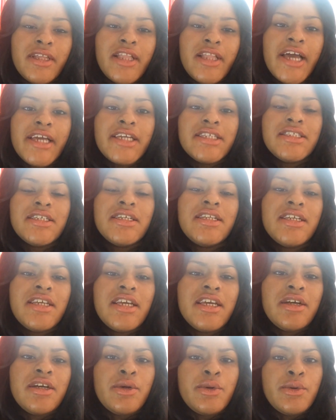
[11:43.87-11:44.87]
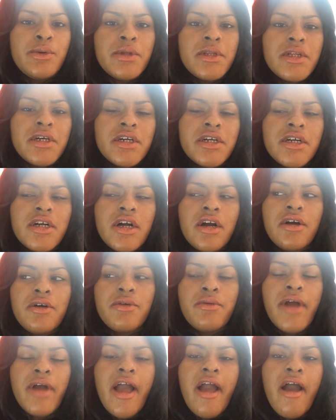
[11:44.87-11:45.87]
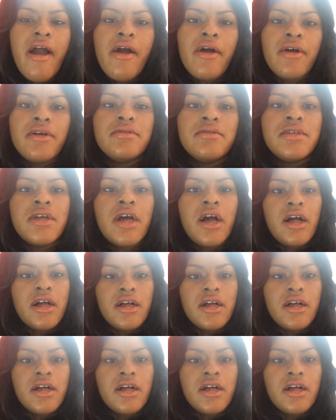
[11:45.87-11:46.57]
Like, it's gonna get cooler around